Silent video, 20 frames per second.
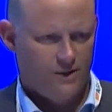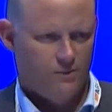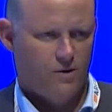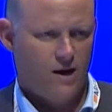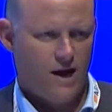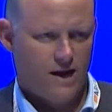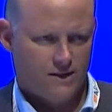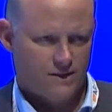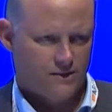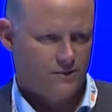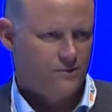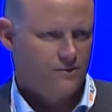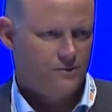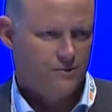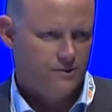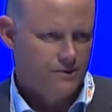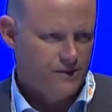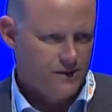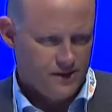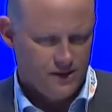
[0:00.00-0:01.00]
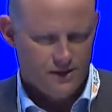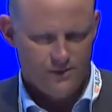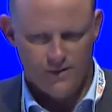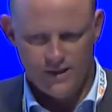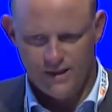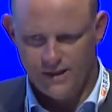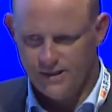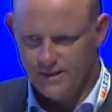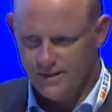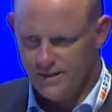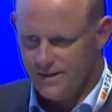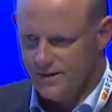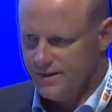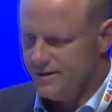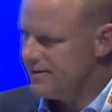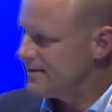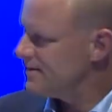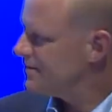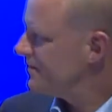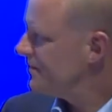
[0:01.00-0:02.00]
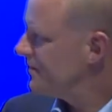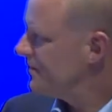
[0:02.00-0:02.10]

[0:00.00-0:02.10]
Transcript: practical, immediate needs.